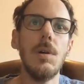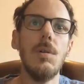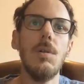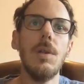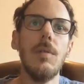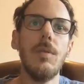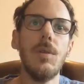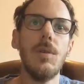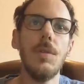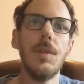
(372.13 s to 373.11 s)
Oh, and I
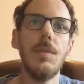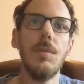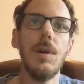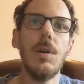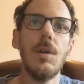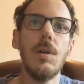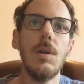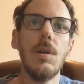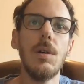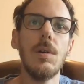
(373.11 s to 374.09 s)
forgot that we
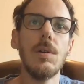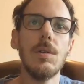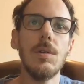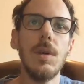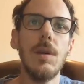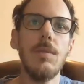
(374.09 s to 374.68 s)
should have.